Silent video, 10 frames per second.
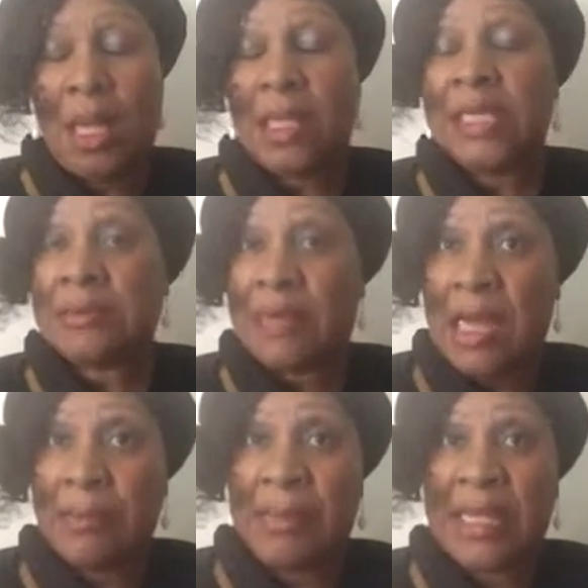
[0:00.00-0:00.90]
I guess I'm
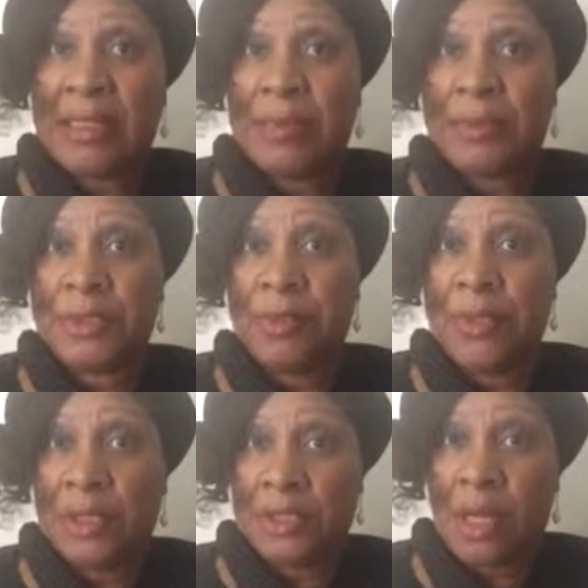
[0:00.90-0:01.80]
kind of backing up too.
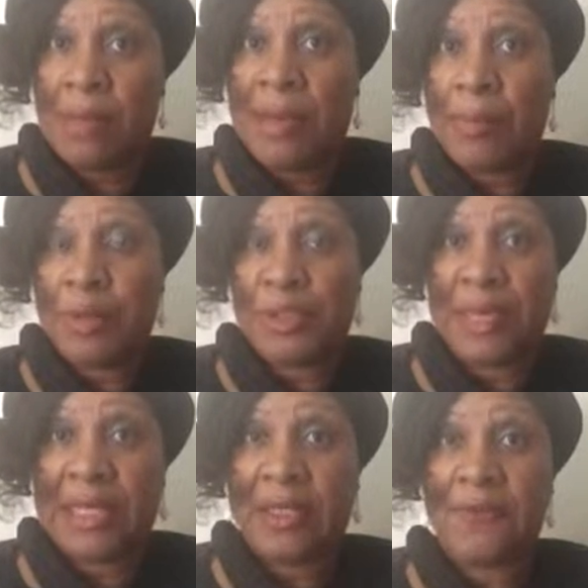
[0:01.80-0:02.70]
We're going to talk about
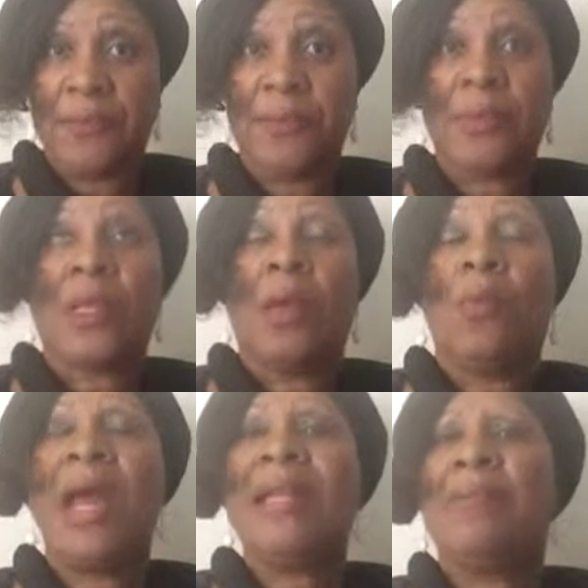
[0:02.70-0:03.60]
perspective.
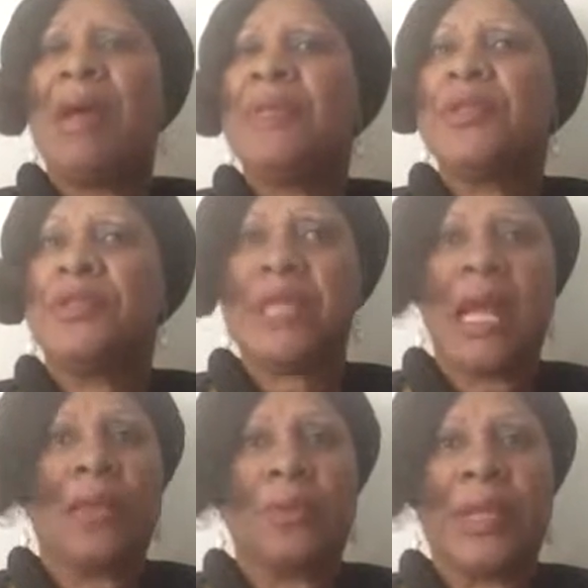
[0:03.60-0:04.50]
Why did my mother
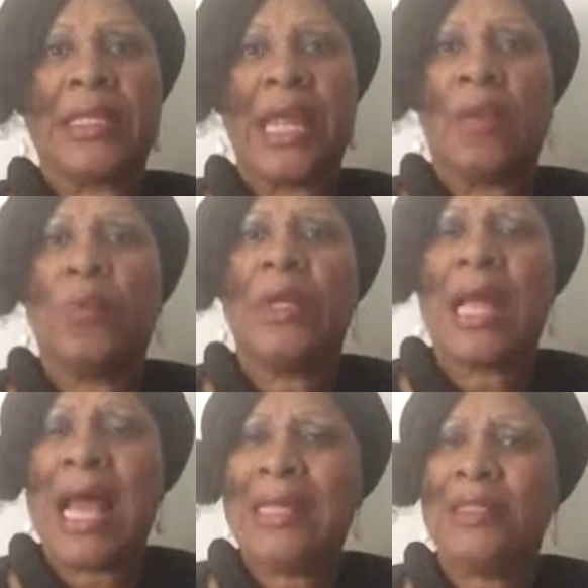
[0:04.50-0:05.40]
tolerate that?
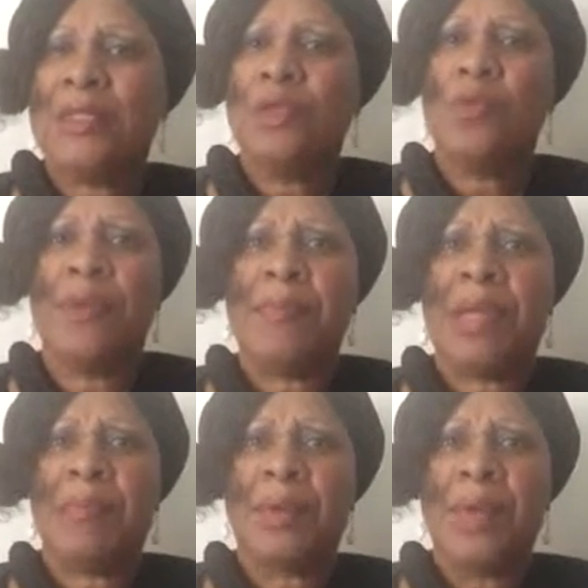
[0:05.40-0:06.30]
What I do
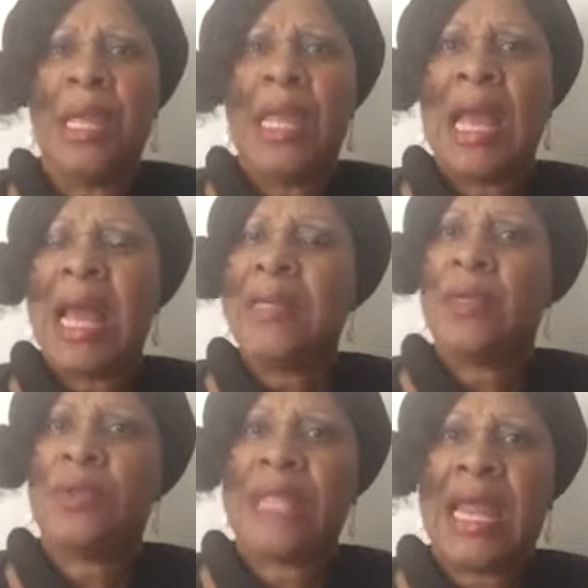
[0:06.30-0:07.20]
remember, I
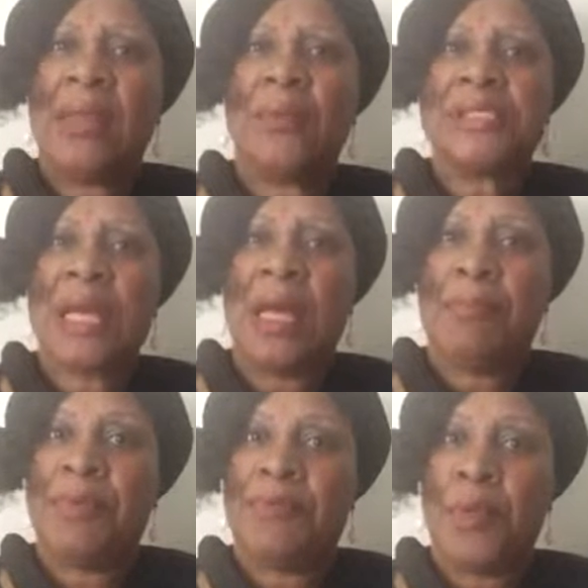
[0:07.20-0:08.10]
know daddy was
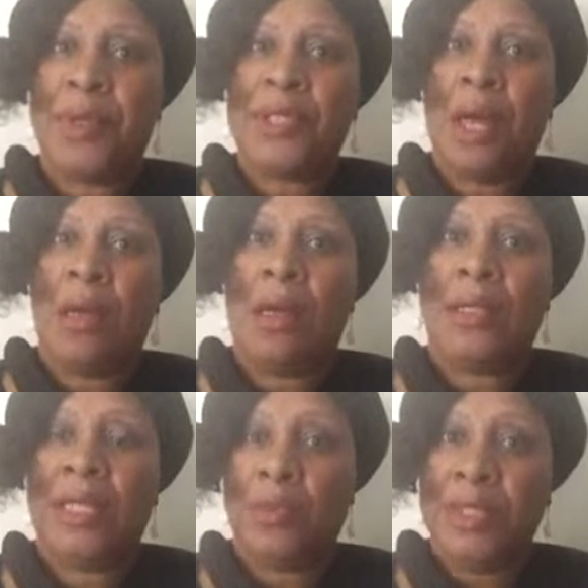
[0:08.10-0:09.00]
up before
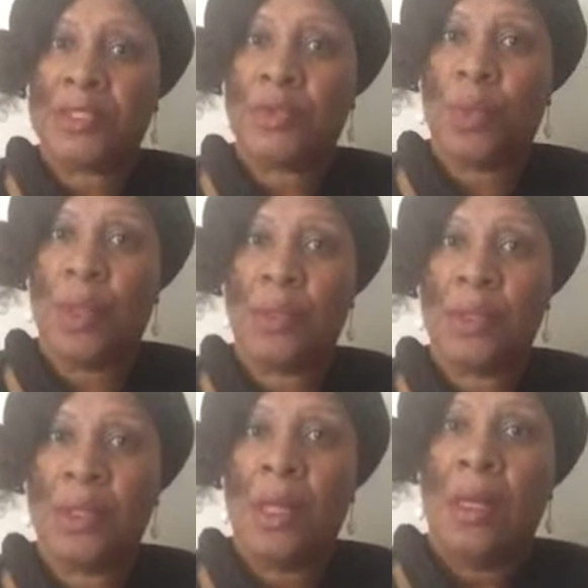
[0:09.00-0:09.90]
dawn. He went to work.